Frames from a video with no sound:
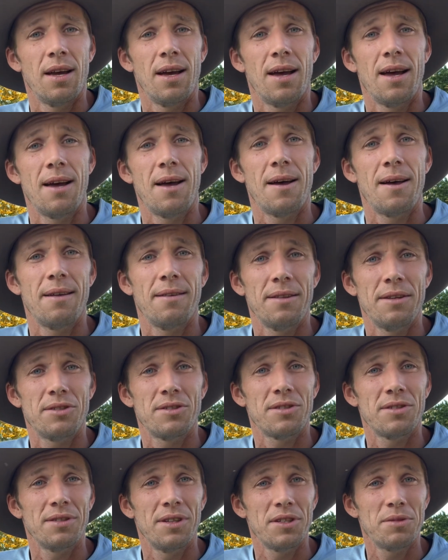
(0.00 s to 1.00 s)
Uh,
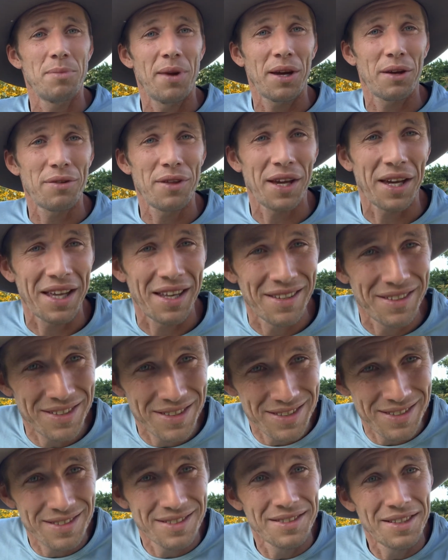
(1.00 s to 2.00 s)
let's let's make a thing out of
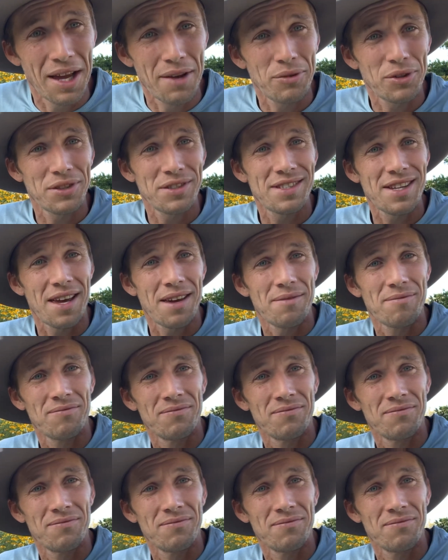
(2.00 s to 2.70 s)
this. Have a good day.